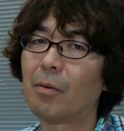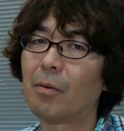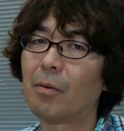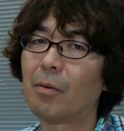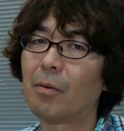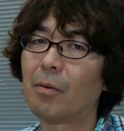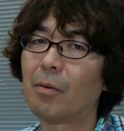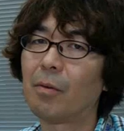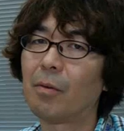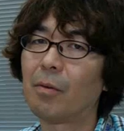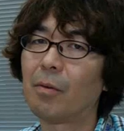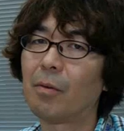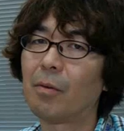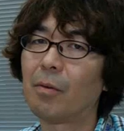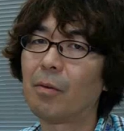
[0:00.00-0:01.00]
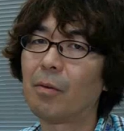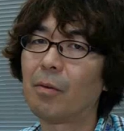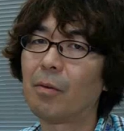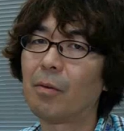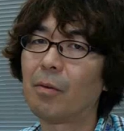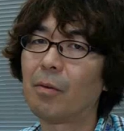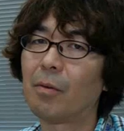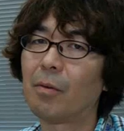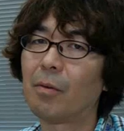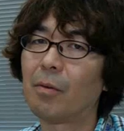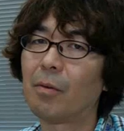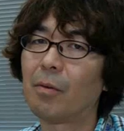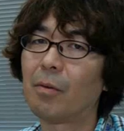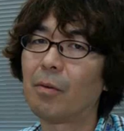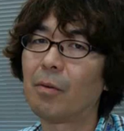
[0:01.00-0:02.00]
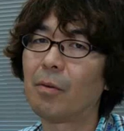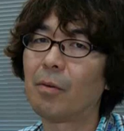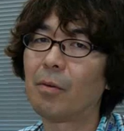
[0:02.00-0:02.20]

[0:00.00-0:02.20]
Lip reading: This is a still picture; no speech is visible.